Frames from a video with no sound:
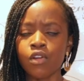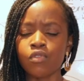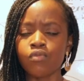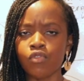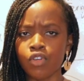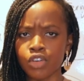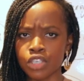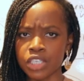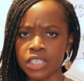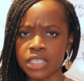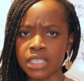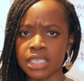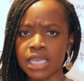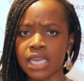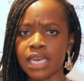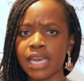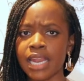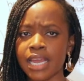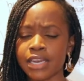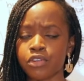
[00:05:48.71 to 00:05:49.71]

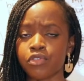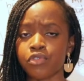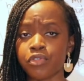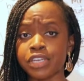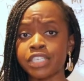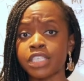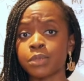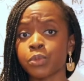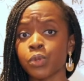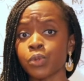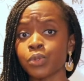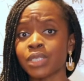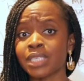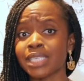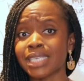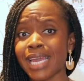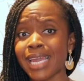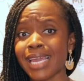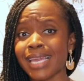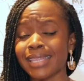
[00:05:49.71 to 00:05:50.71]
Rochester let Grace Poole
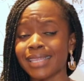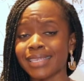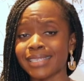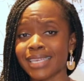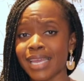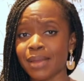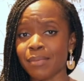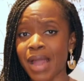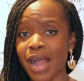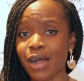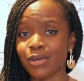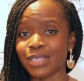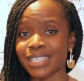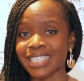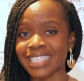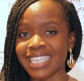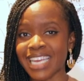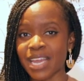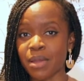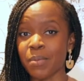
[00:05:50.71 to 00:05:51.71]
stay in the same house
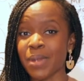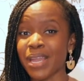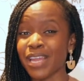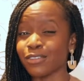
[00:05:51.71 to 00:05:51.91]
as him